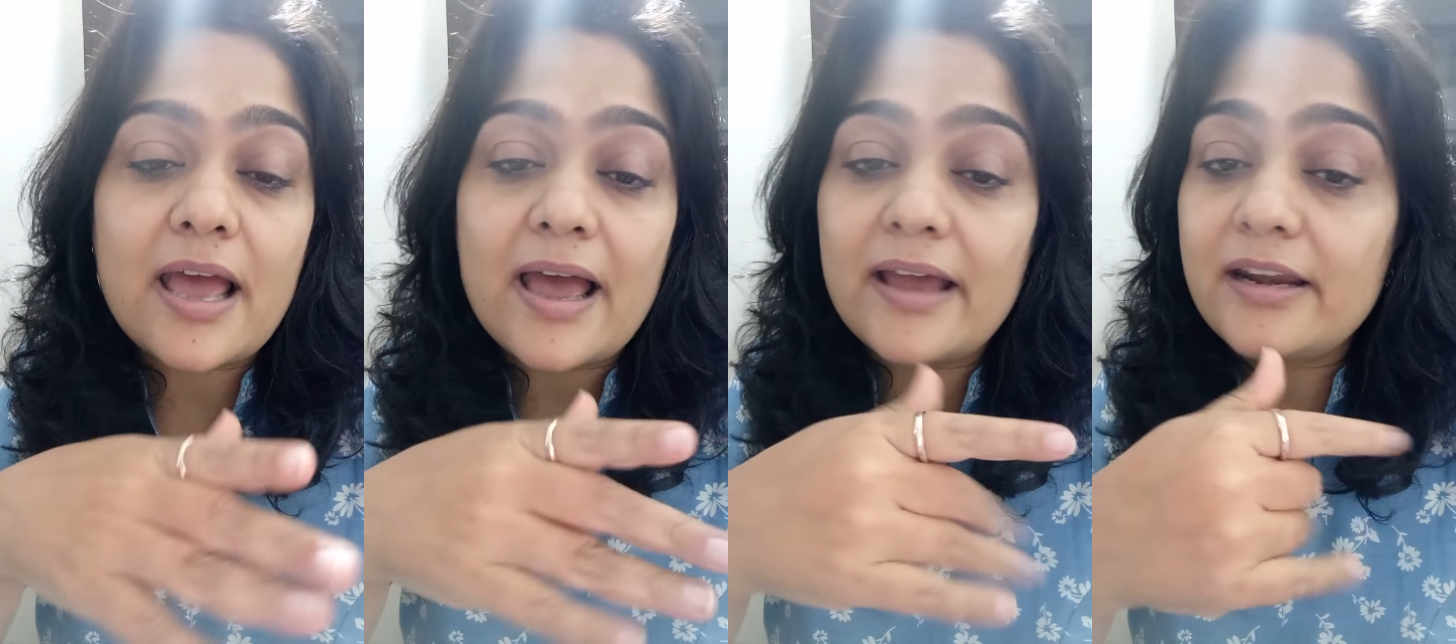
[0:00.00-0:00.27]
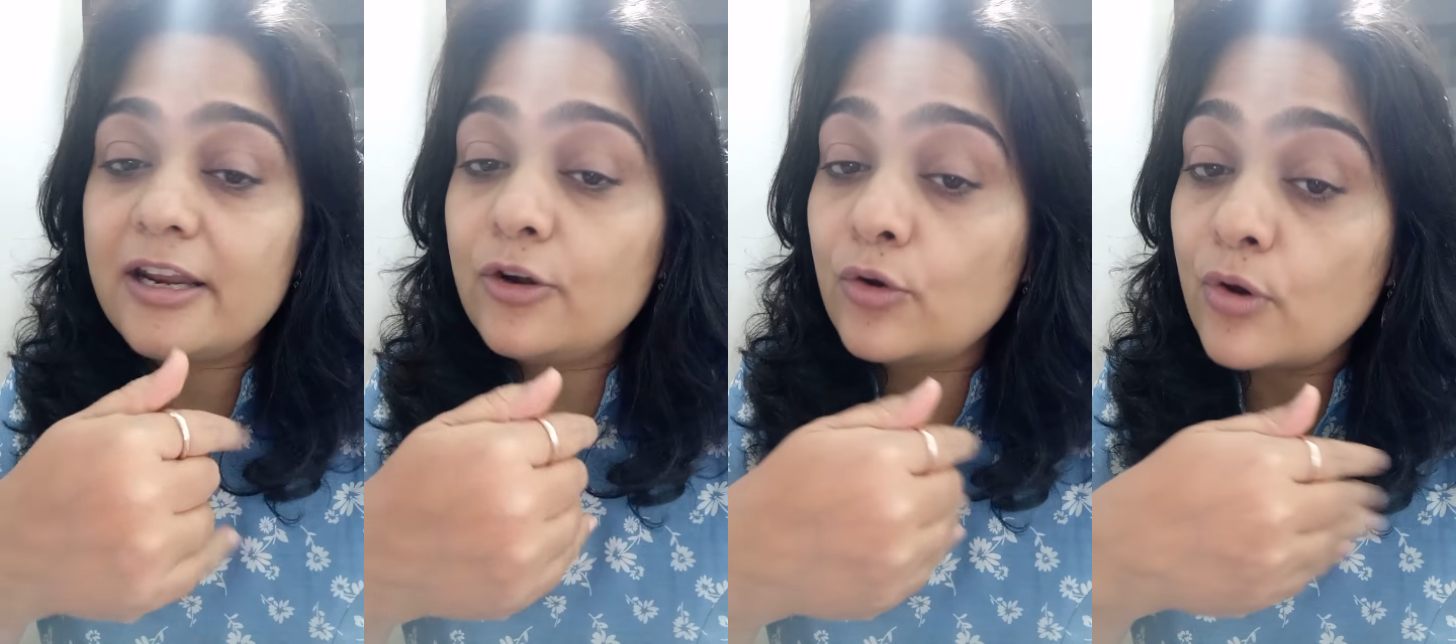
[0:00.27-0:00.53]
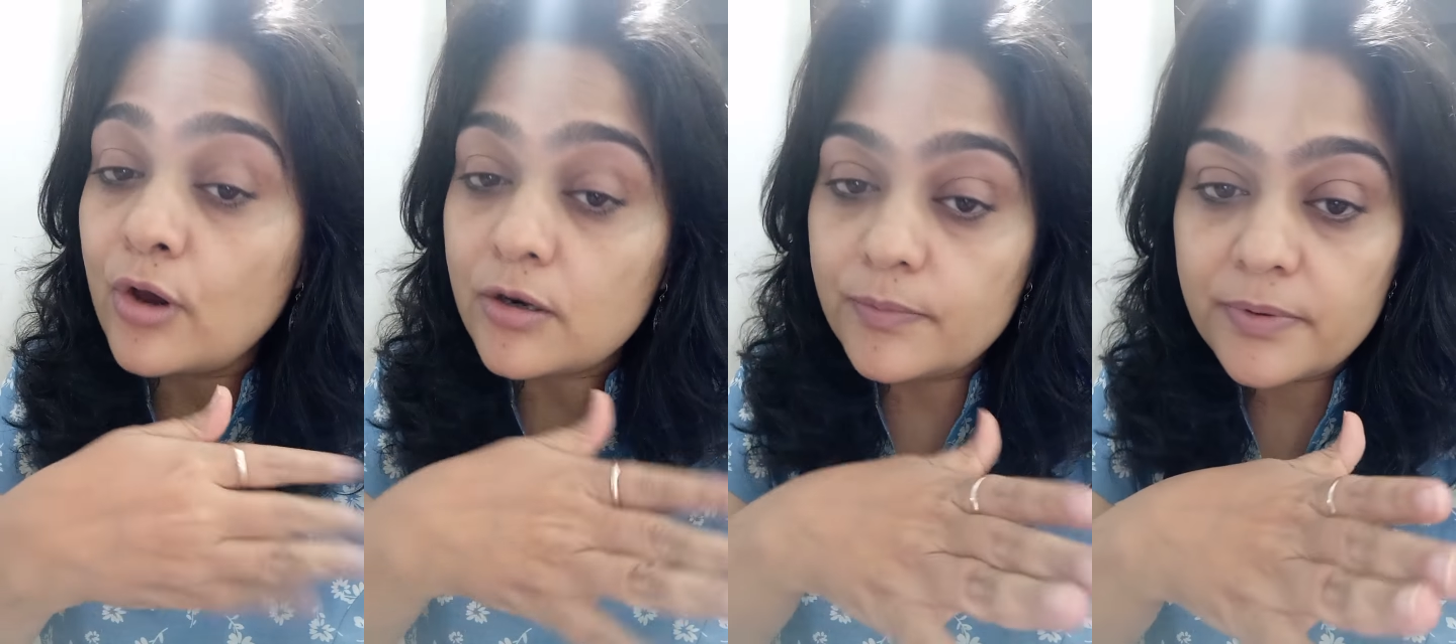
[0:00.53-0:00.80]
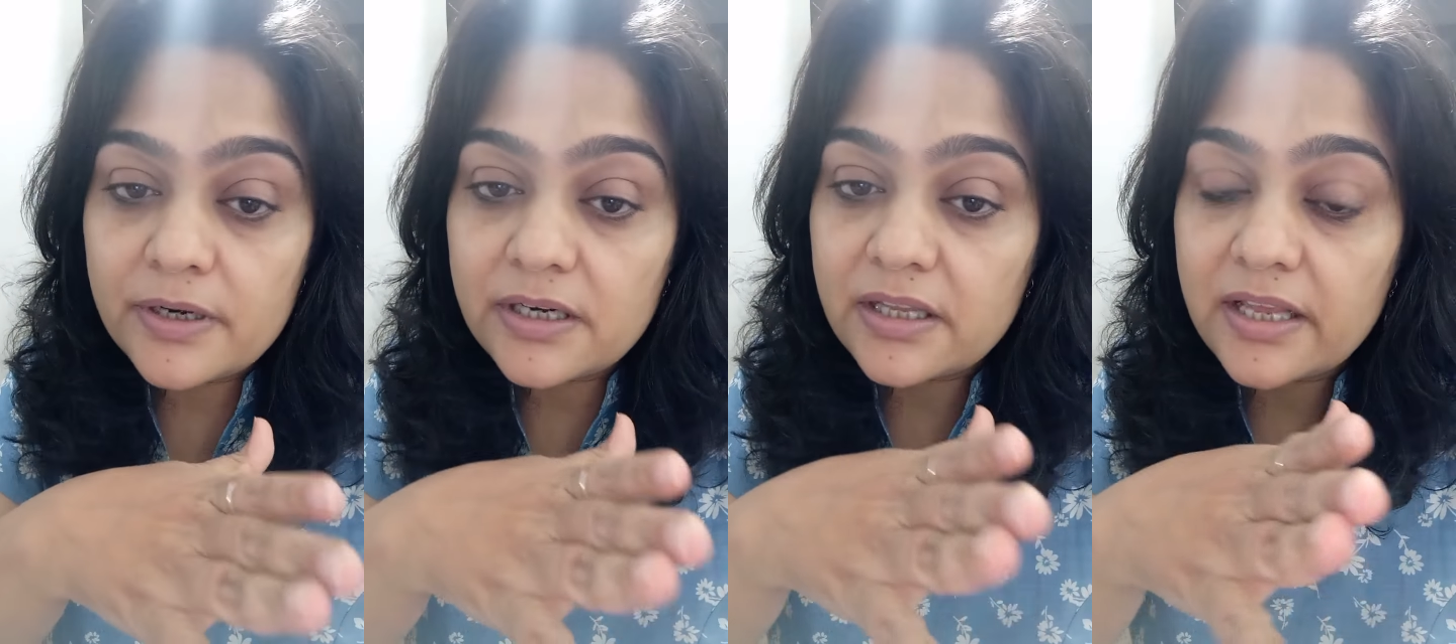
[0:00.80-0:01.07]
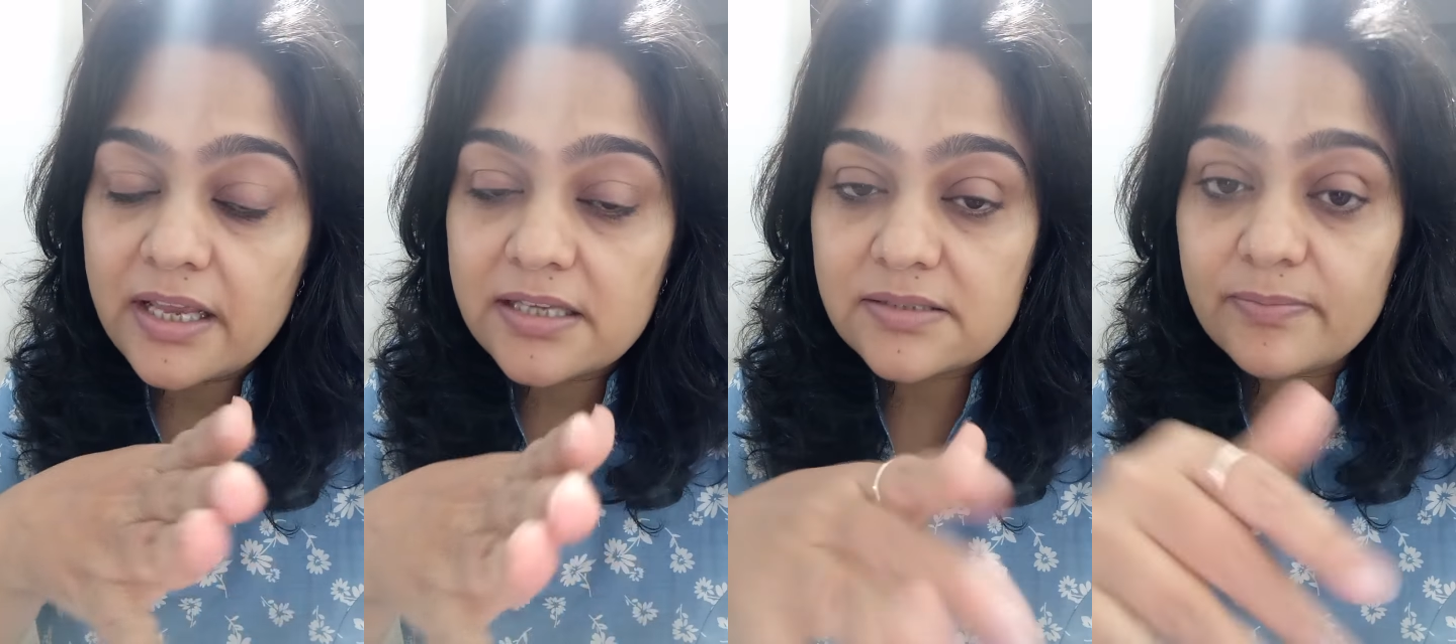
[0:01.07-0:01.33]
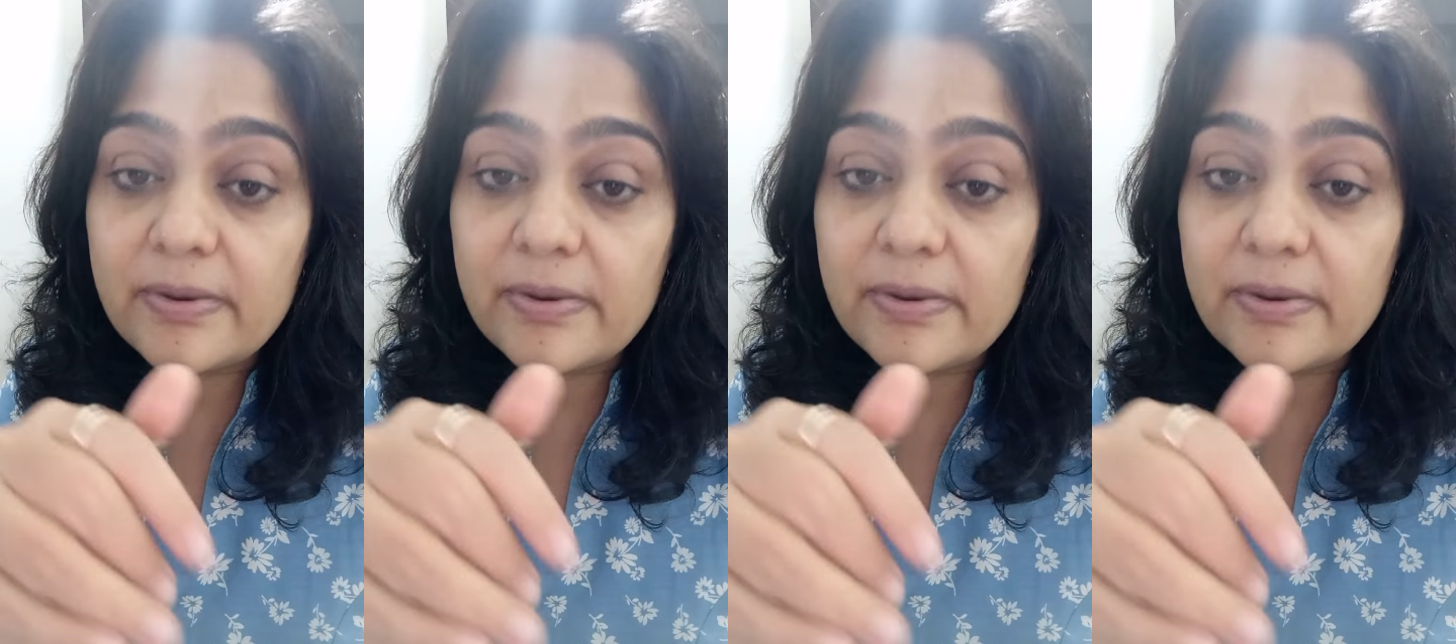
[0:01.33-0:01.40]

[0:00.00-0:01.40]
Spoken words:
and incorporate things,